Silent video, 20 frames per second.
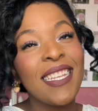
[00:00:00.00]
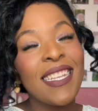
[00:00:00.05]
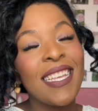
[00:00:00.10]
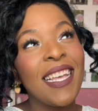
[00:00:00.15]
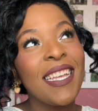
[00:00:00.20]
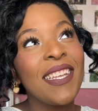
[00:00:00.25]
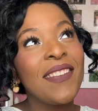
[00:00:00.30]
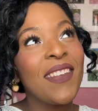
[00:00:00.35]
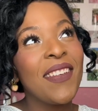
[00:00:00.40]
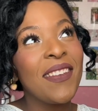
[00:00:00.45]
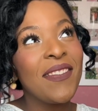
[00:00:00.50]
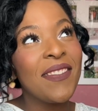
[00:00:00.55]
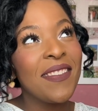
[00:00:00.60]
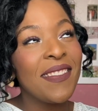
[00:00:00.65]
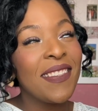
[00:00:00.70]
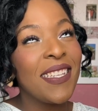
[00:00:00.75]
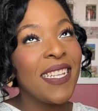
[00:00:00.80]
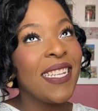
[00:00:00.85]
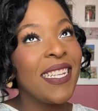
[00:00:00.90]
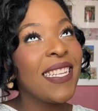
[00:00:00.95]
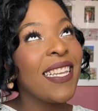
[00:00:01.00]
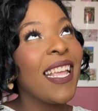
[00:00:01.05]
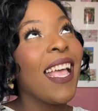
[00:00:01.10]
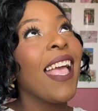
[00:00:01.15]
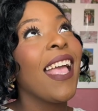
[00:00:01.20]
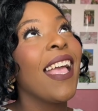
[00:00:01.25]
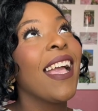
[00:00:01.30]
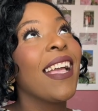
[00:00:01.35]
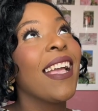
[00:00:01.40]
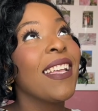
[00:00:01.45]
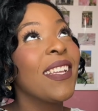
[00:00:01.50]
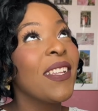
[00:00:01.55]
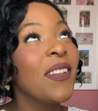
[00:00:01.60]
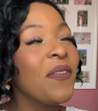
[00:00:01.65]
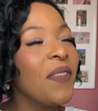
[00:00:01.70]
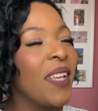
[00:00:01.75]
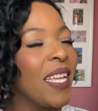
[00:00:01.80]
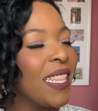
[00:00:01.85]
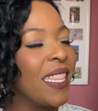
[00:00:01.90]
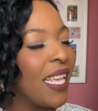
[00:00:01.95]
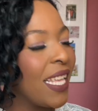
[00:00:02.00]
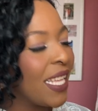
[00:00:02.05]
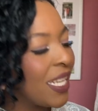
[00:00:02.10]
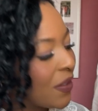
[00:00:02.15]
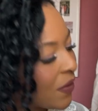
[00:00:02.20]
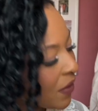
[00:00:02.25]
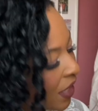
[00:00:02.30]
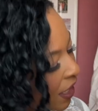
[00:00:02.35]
I have ever seen in my life.